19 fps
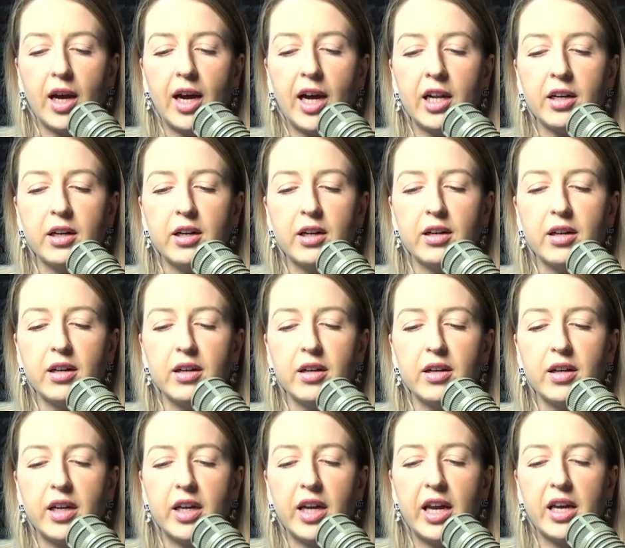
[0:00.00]
aren't
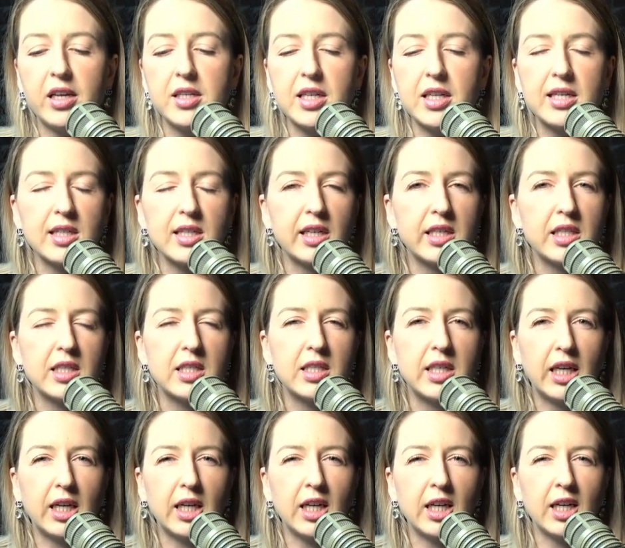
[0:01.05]
as easily
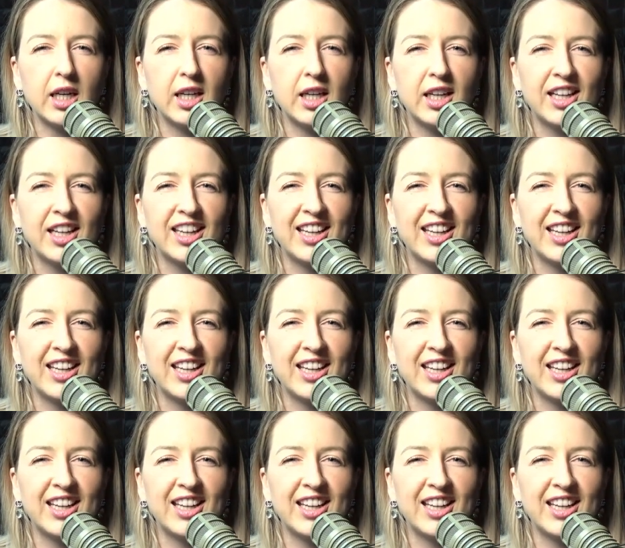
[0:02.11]
seen.